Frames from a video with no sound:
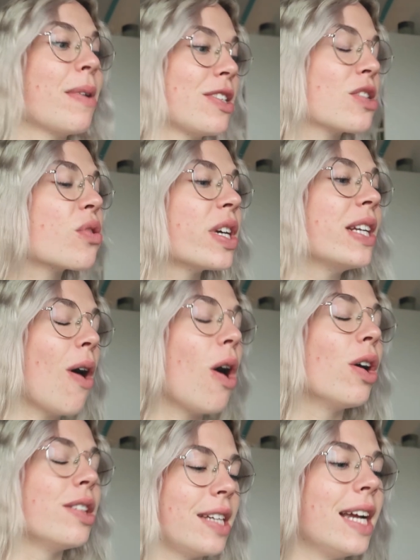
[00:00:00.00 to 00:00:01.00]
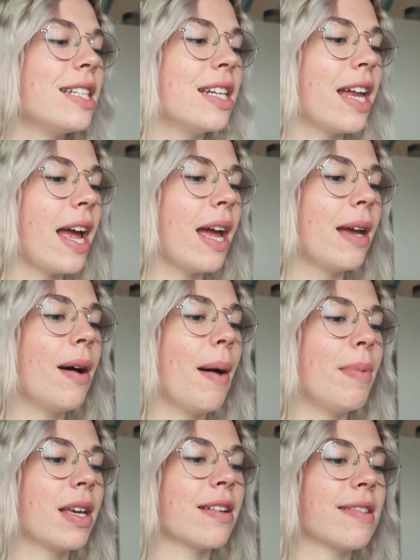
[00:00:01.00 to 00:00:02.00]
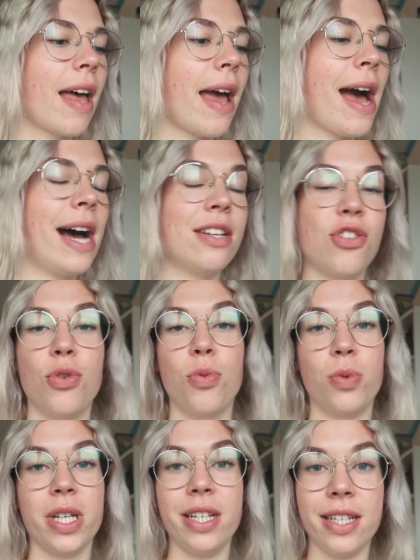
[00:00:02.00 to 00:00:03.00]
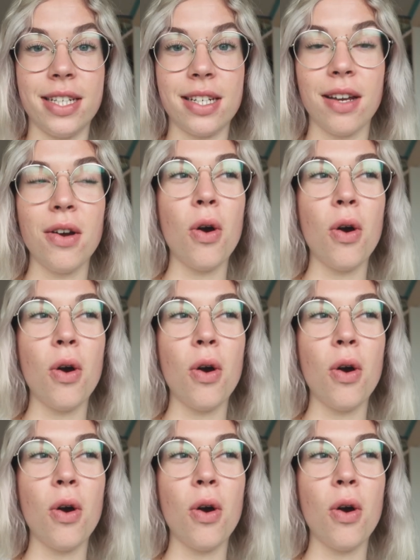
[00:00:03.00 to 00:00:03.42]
my screen all day today because I had to read